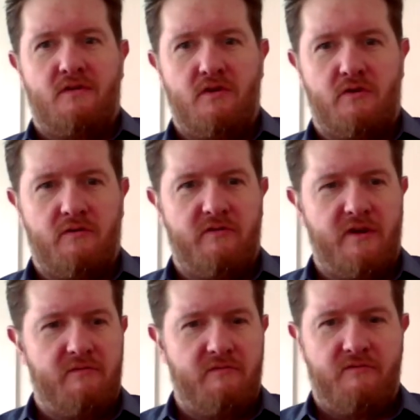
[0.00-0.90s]
You can
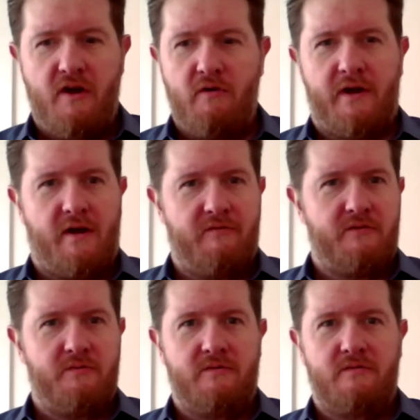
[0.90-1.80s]
be very
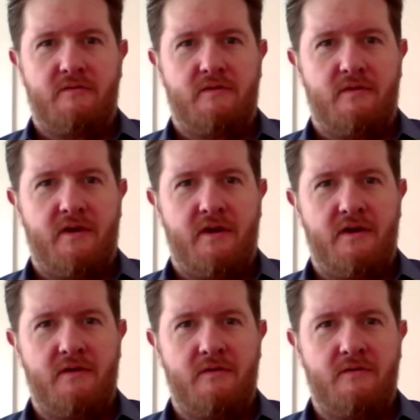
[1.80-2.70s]
comfortable
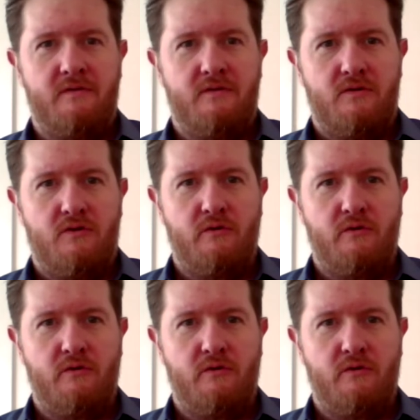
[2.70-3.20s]
in